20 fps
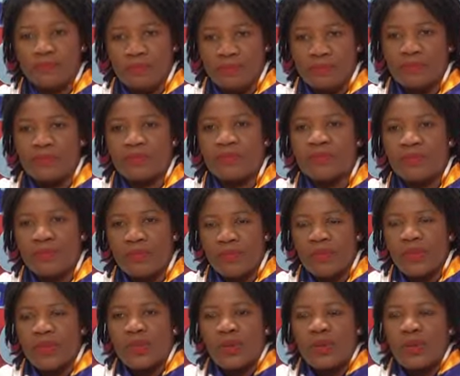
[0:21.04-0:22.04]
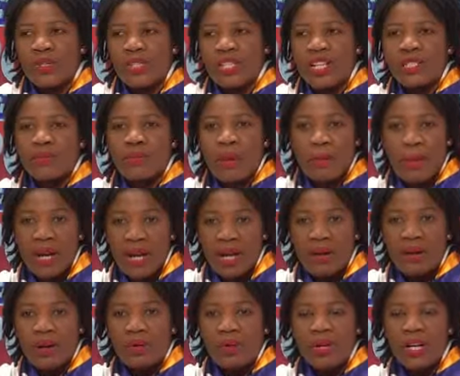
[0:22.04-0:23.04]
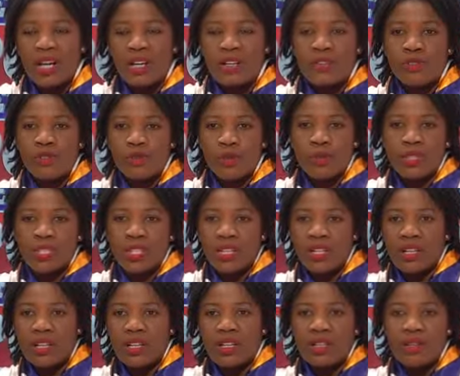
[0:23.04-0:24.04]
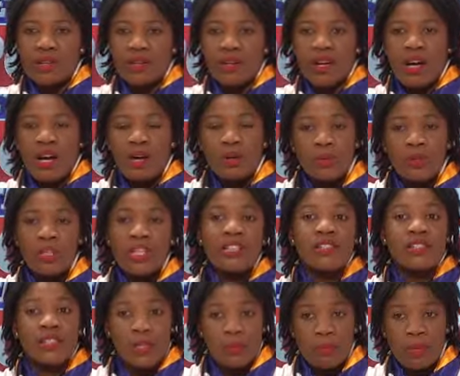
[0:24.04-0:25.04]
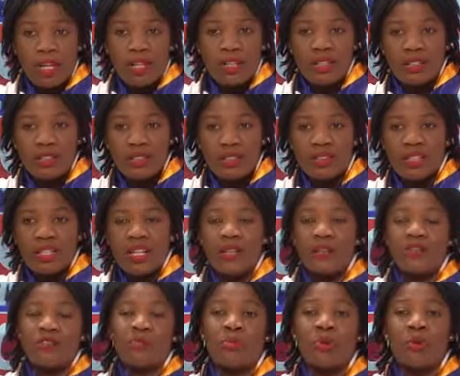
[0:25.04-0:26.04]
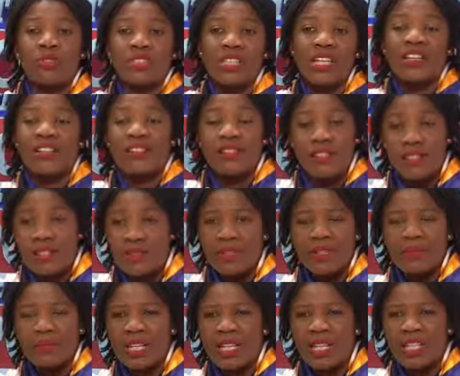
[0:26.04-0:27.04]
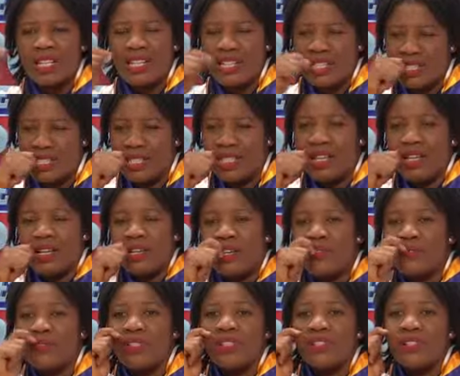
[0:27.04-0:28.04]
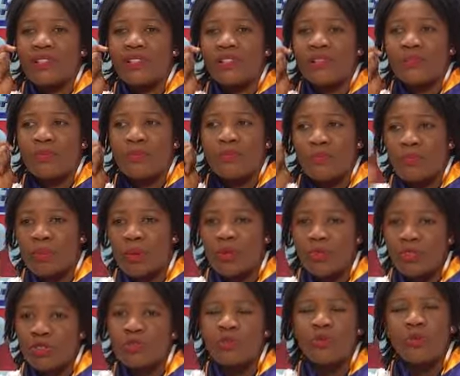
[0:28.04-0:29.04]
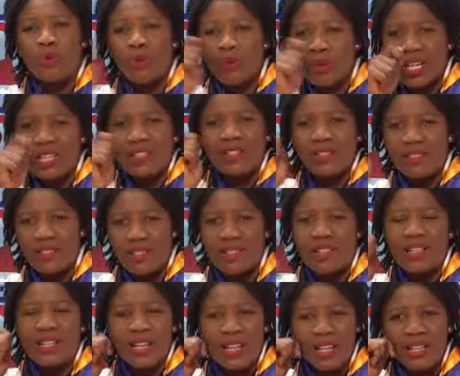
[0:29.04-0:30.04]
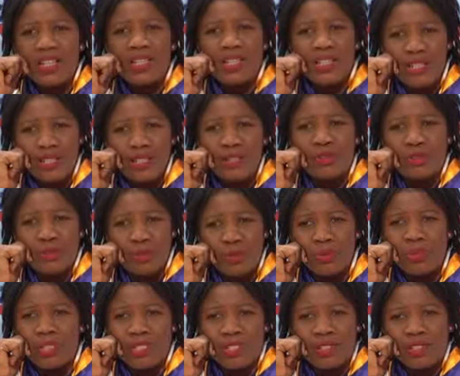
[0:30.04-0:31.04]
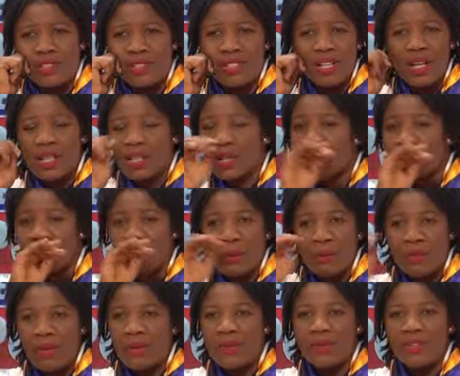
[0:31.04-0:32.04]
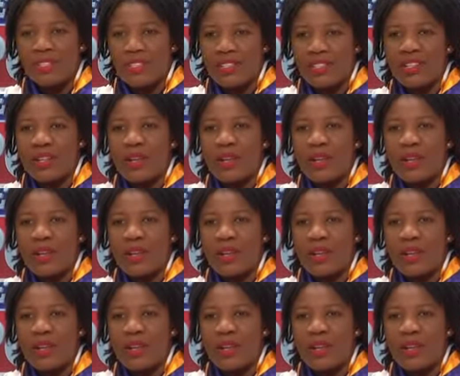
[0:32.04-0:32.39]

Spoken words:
Mm-hmm. Because at Babayara, when I saw the Angolan's keeper, the kind of balls that he saved, I'm like, hey, if this ball should go on at Ati-Zigi, can he do this? That was amazing.